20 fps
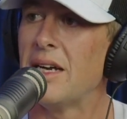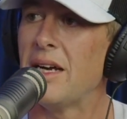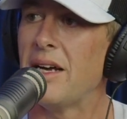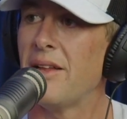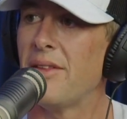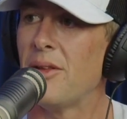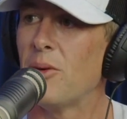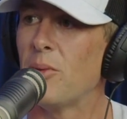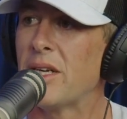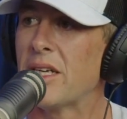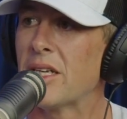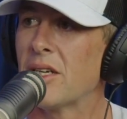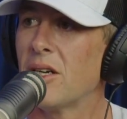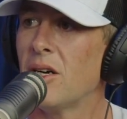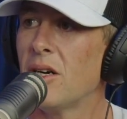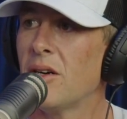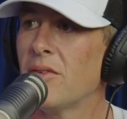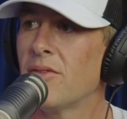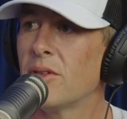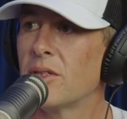that we can
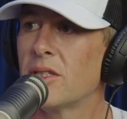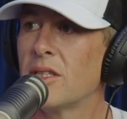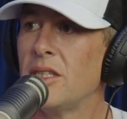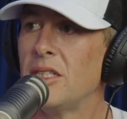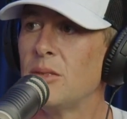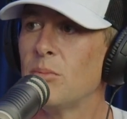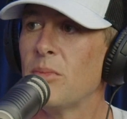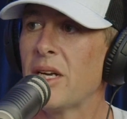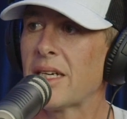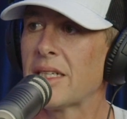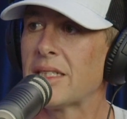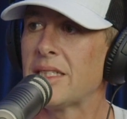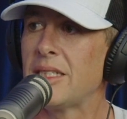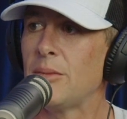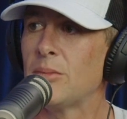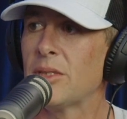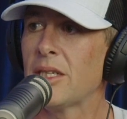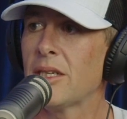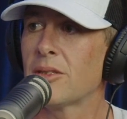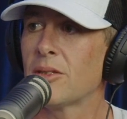offer to these mega
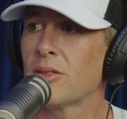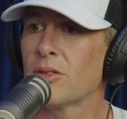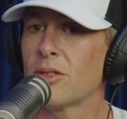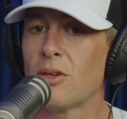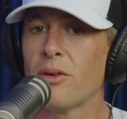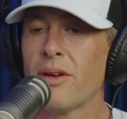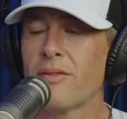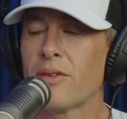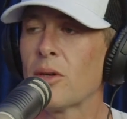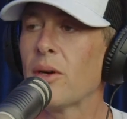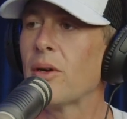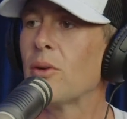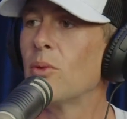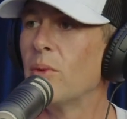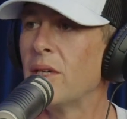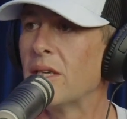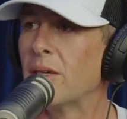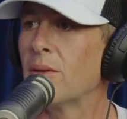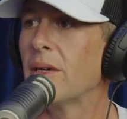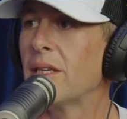teams out there so they don't have to go out and
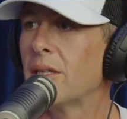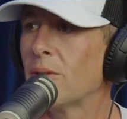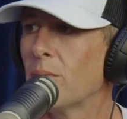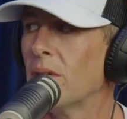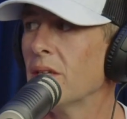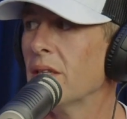recreate the